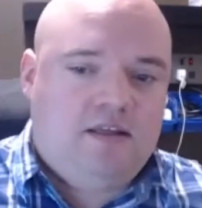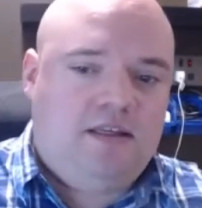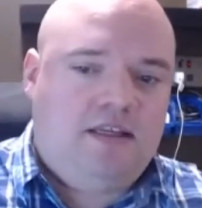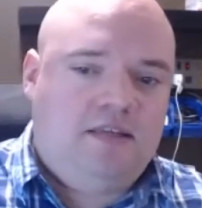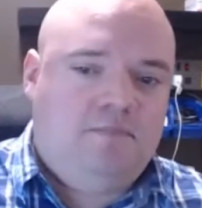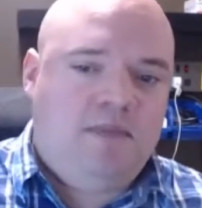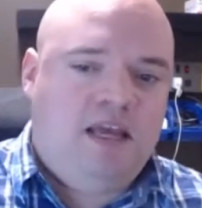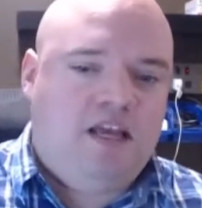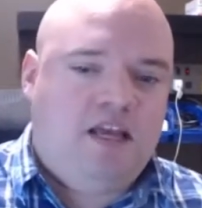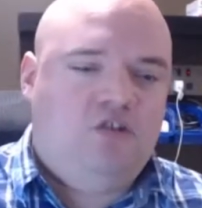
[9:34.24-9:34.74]

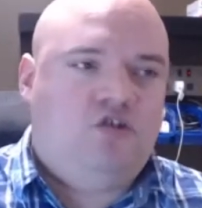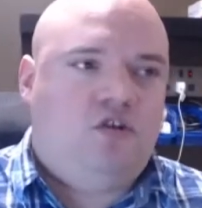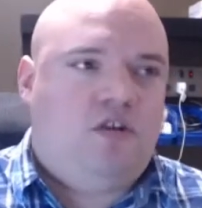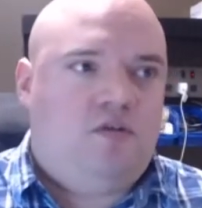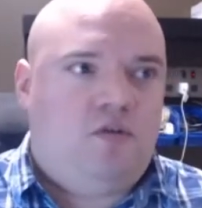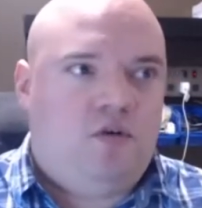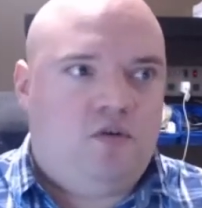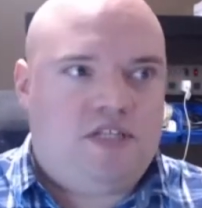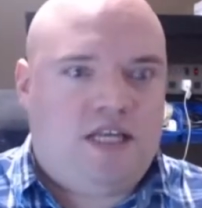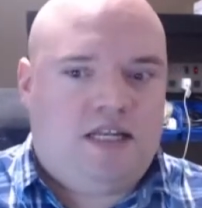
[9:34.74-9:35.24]
making sure
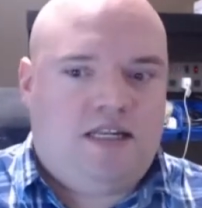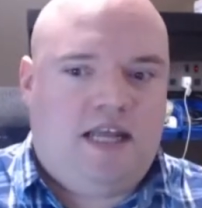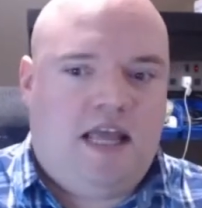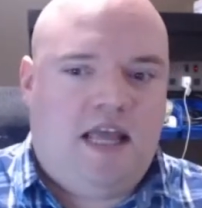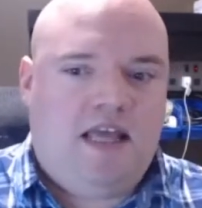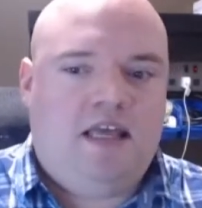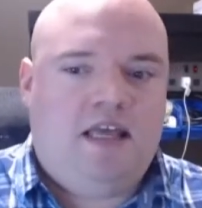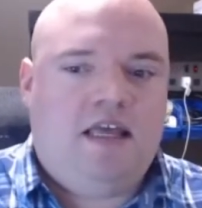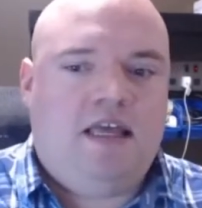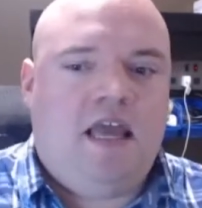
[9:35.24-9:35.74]
that those get
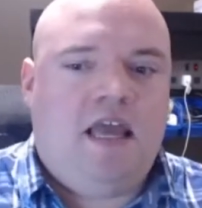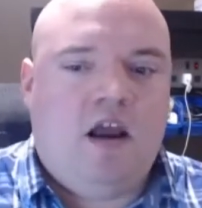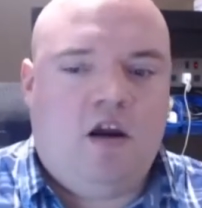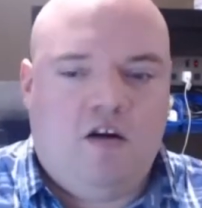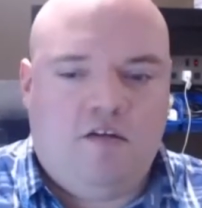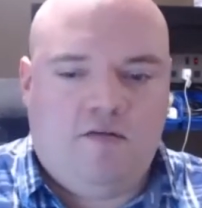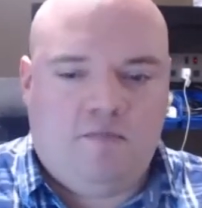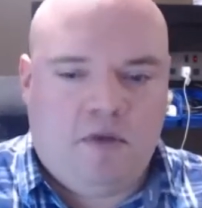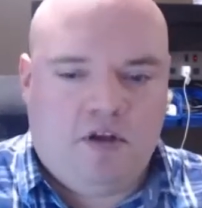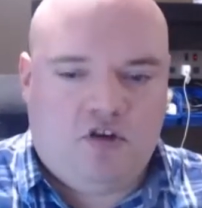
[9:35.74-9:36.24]
taken care
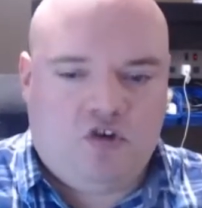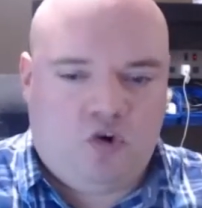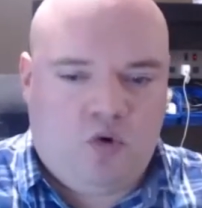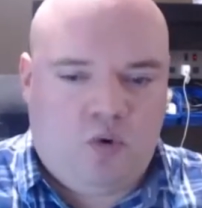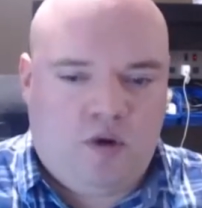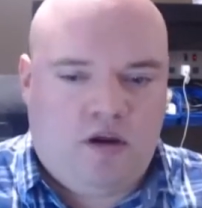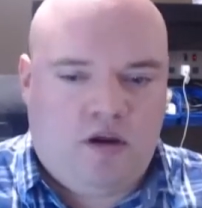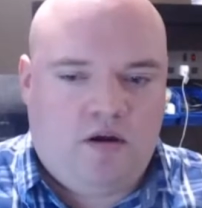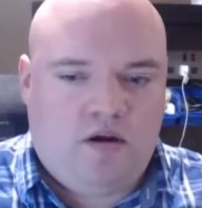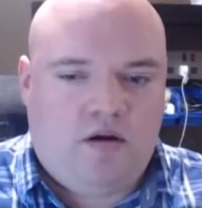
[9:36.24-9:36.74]
of much
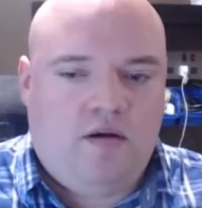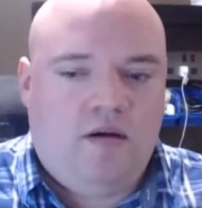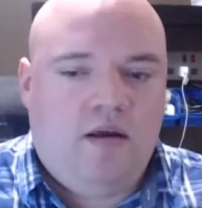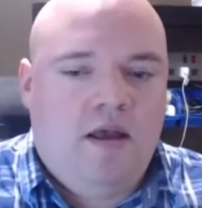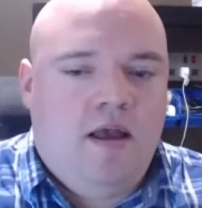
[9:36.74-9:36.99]
quicker.